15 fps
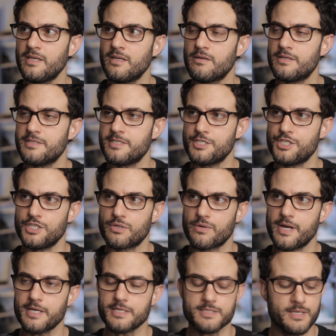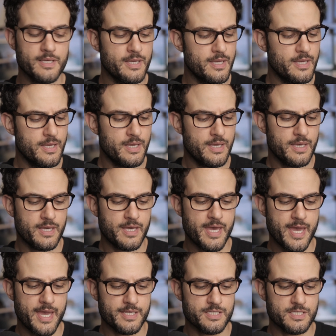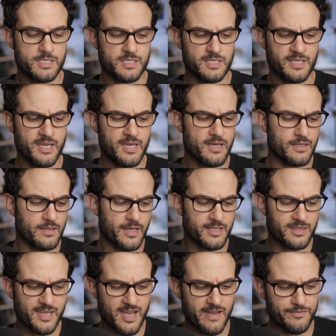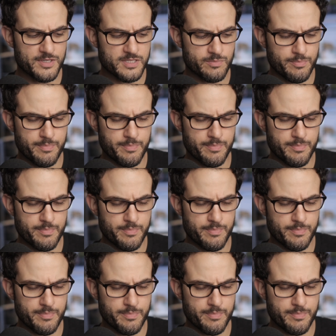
here at DigiDirect. And yeah, like they have this